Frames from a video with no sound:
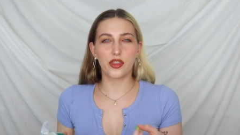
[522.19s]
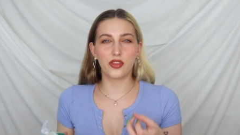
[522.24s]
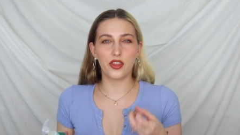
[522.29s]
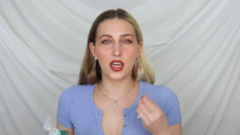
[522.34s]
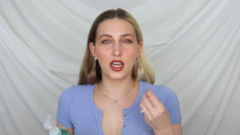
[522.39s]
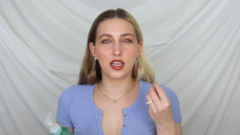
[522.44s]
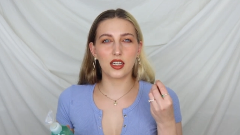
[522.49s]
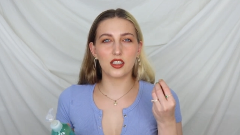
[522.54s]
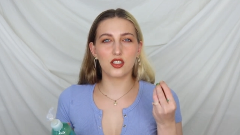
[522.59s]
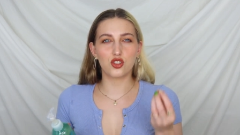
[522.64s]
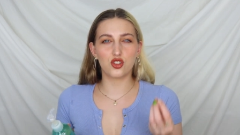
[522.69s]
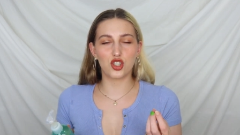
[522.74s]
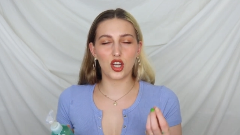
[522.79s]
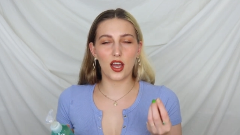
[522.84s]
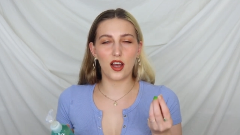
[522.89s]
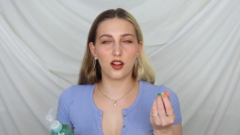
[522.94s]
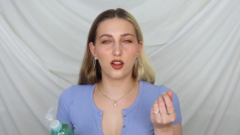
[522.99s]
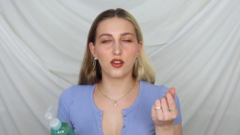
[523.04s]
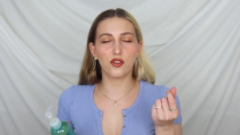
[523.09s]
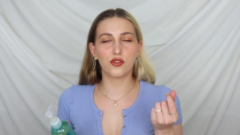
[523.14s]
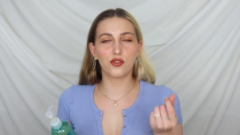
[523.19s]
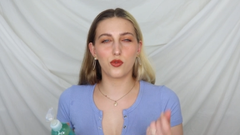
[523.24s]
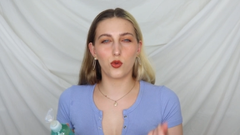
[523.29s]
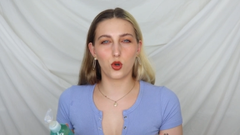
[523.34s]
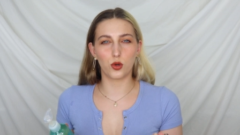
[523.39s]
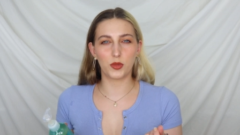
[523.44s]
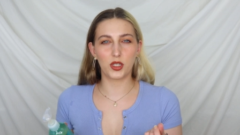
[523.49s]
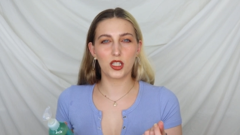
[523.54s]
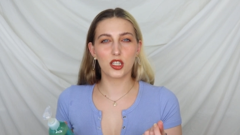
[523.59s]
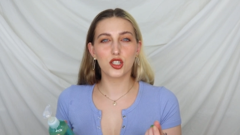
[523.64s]
thick gel
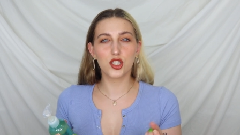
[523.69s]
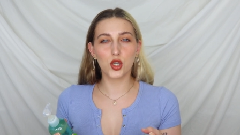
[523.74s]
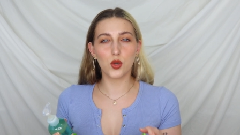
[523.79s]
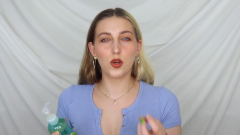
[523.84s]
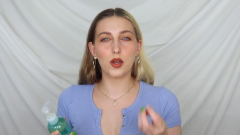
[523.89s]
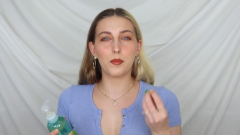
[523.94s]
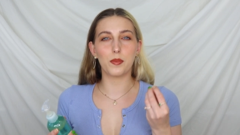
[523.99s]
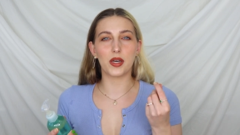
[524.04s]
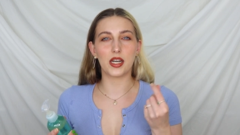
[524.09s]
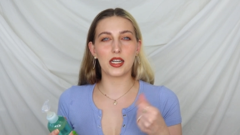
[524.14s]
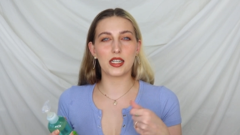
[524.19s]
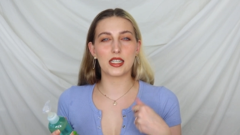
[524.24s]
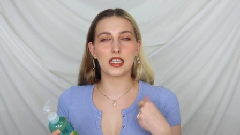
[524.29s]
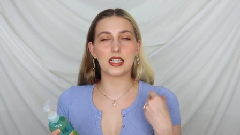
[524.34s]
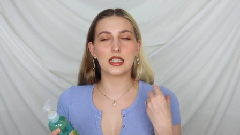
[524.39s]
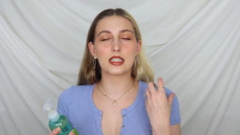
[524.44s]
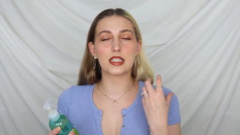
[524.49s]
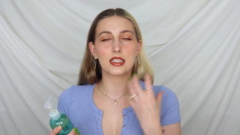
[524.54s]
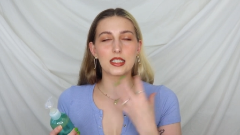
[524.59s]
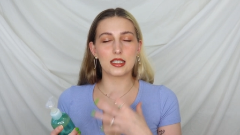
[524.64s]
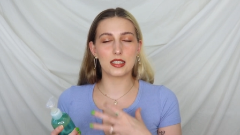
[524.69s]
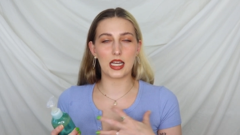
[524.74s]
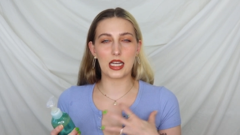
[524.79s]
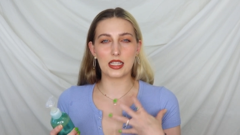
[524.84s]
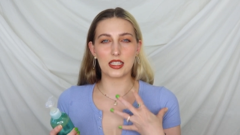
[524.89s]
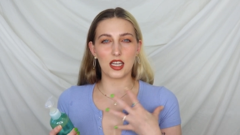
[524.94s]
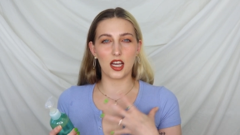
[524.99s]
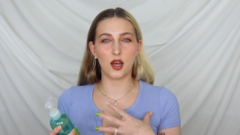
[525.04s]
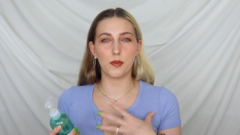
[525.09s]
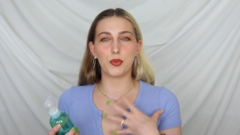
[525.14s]
formula to it, but it does
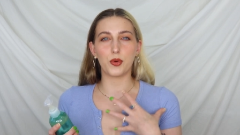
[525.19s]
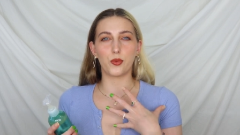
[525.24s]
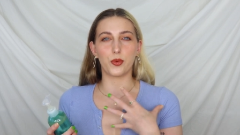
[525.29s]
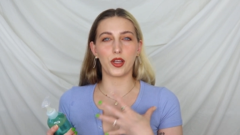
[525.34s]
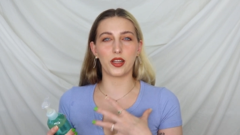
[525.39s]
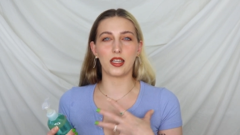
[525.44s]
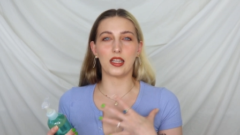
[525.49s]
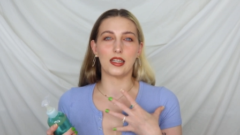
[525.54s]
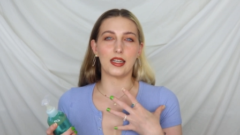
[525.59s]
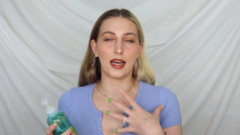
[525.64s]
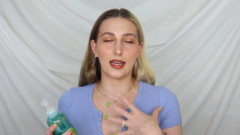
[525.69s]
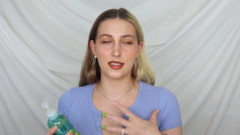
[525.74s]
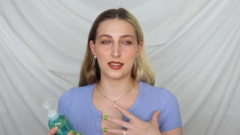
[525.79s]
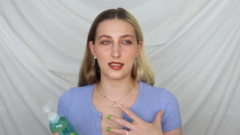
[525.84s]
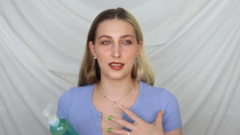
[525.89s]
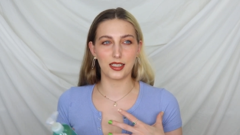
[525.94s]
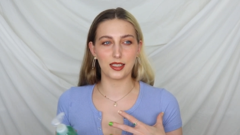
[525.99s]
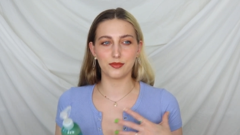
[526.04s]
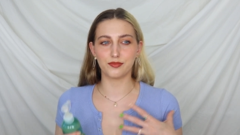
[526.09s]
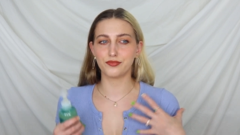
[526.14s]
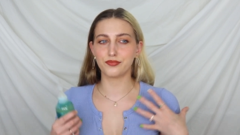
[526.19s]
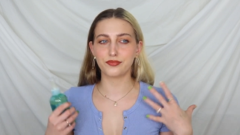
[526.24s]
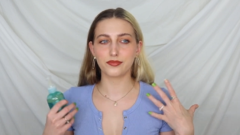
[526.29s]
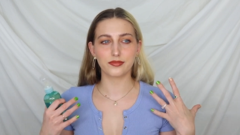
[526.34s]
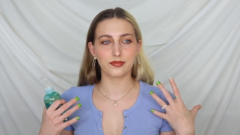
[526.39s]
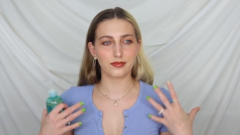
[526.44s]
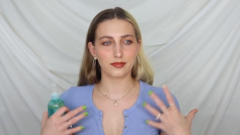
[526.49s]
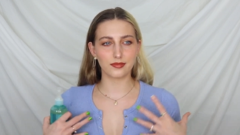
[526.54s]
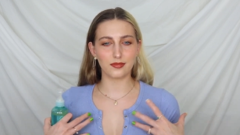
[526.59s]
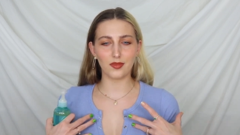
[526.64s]
sets up really nicely.
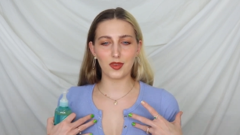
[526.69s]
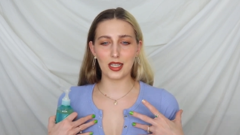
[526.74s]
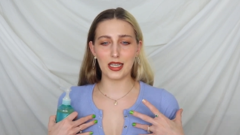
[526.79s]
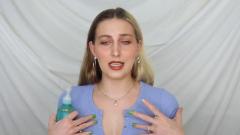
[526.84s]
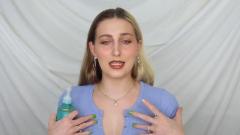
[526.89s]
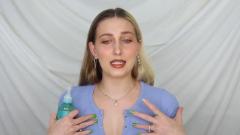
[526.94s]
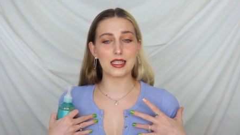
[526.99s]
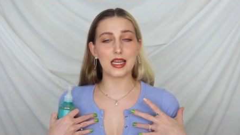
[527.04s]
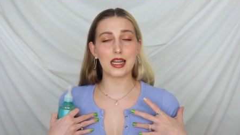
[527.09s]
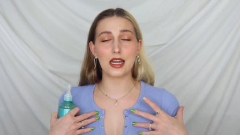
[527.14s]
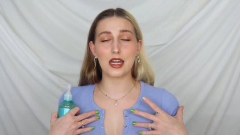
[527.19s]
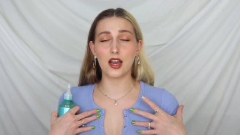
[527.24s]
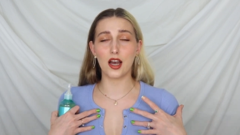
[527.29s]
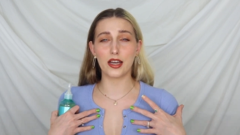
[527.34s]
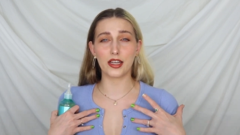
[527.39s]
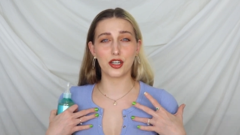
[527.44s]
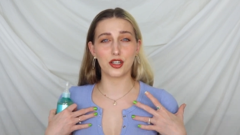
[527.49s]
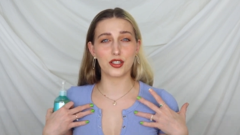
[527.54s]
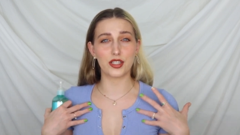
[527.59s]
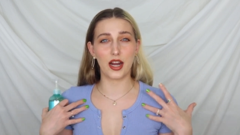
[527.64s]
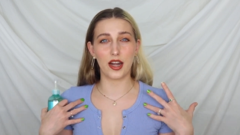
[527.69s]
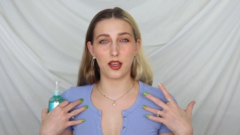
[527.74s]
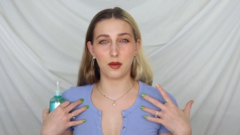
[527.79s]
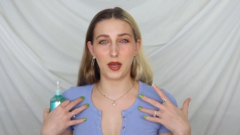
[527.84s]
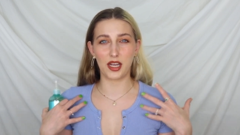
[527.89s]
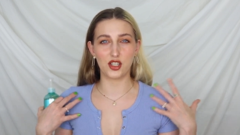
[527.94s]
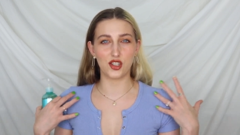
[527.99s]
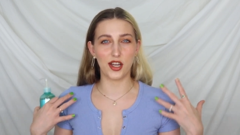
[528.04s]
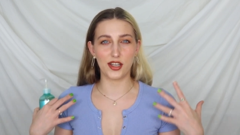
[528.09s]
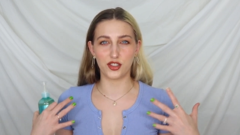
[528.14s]
It's not irritating
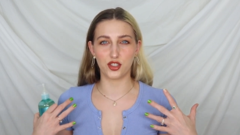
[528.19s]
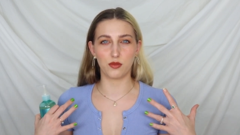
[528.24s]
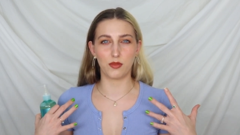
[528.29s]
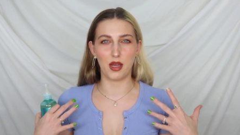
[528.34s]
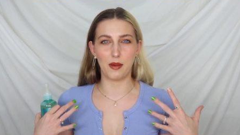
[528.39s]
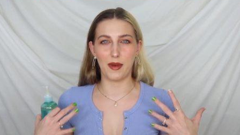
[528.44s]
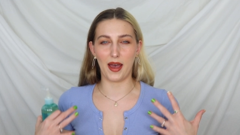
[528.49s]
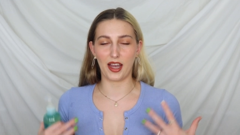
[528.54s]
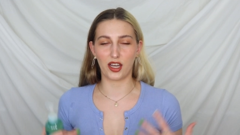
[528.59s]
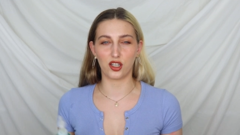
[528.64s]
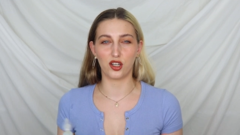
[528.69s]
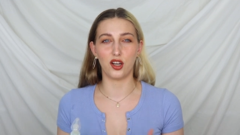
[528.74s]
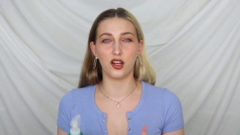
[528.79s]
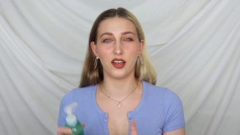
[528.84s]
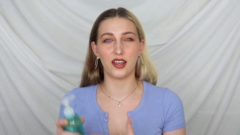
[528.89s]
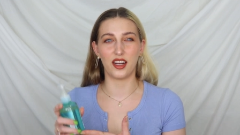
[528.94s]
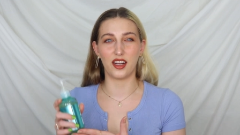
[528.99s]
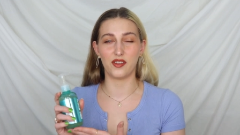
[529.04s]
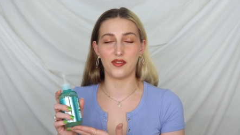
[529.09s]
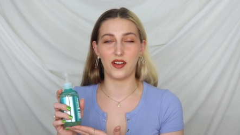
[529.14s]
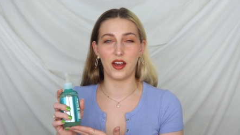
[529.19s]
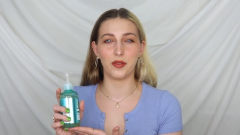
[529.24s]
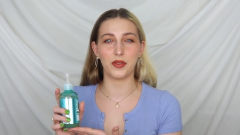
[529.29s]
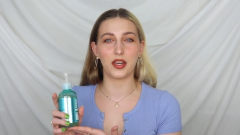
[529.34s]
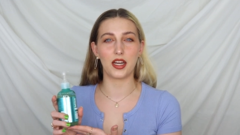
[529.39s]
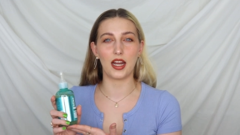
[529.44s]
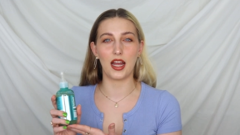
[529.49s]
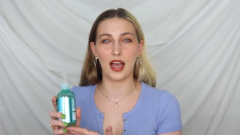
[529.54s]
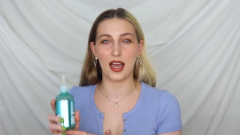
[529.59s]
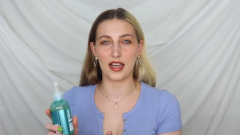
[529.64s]
my chest or my back at all, and I found
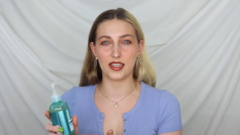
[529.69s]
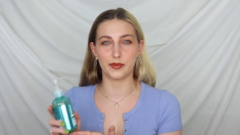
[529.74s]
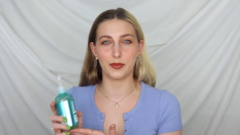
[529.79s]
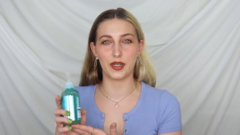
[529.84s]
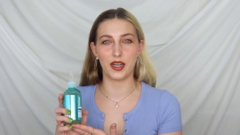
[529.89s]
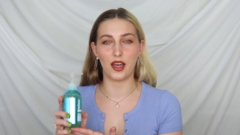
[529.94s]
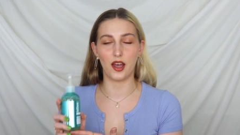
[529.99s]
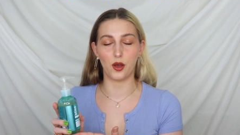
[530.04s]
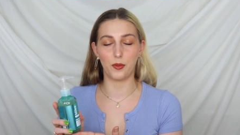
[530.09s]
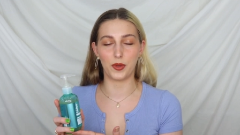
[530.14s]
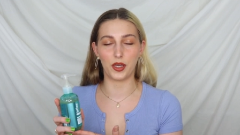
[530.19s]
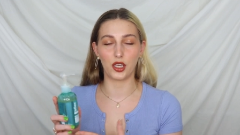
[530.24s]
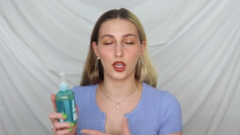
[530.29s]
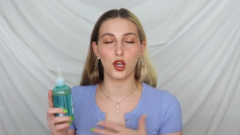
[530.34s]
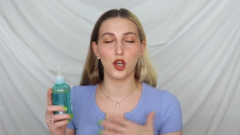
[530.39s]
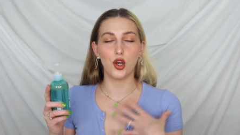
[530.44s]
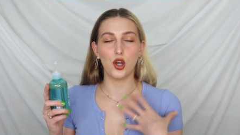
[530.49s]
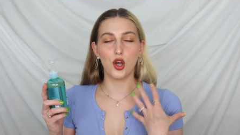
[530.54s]
that it has been helping